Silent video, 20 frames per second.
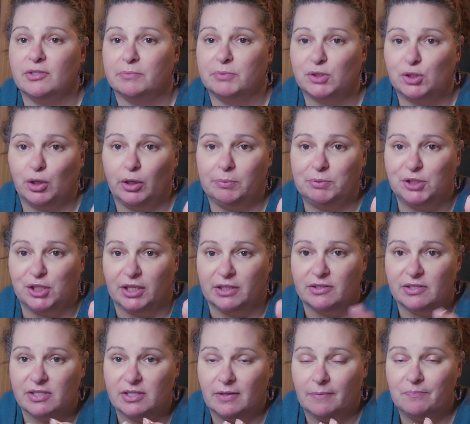
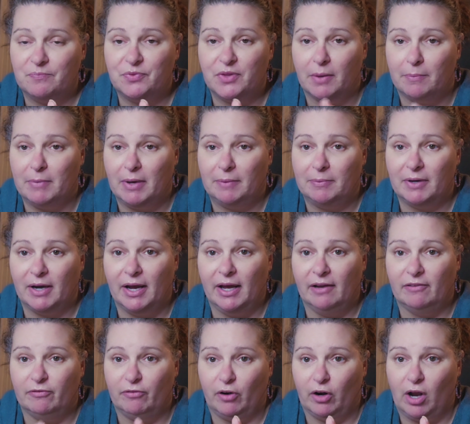subscriptions that maybe I
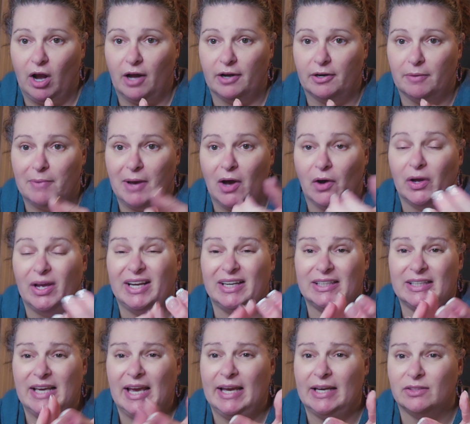had forgotten about
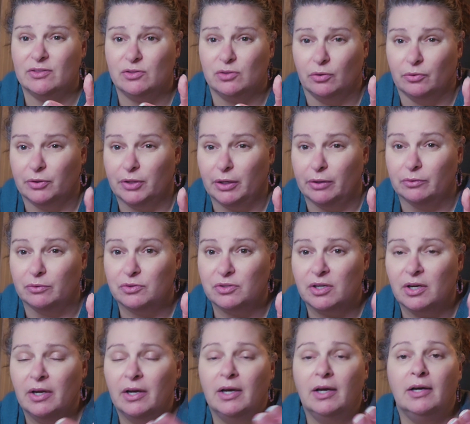and canceled
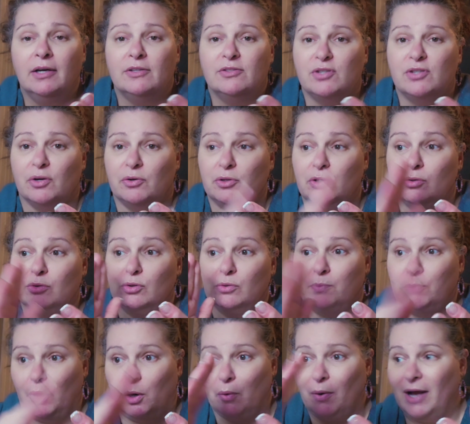those. So you
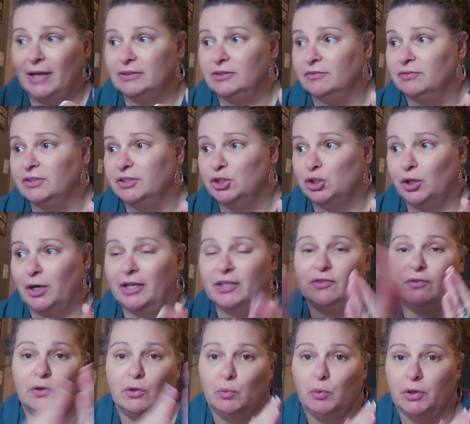proactively
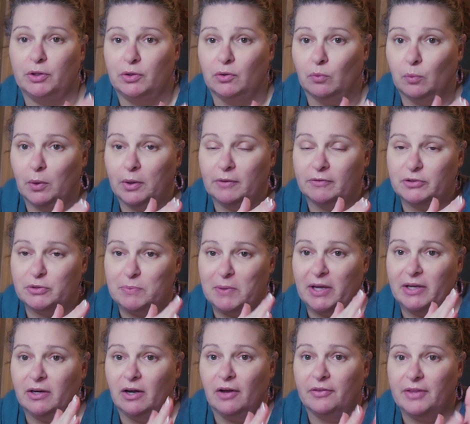transfer what you would have
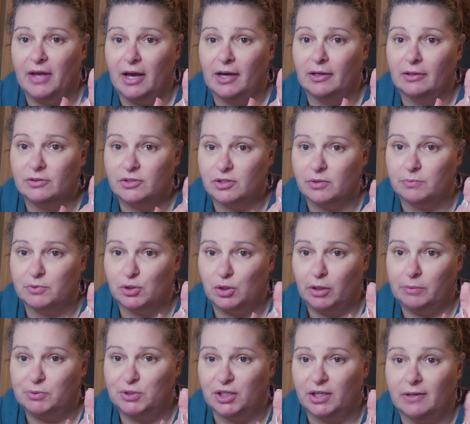spent on that
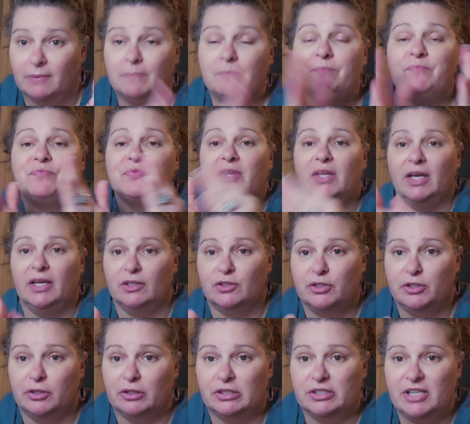subscription
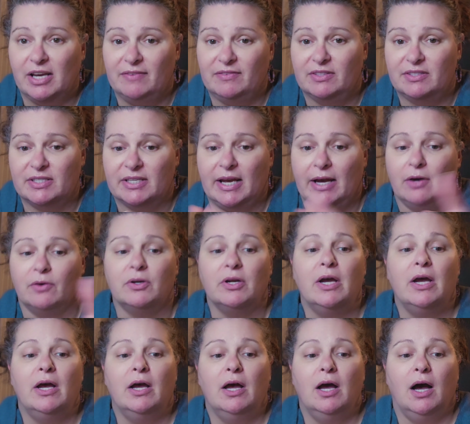into your savings account.
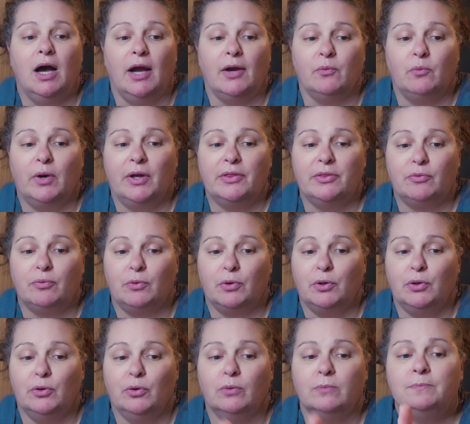I went
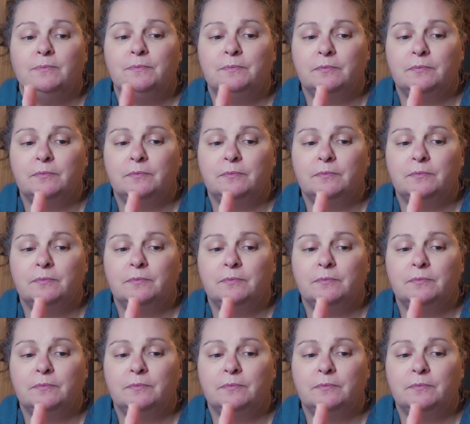through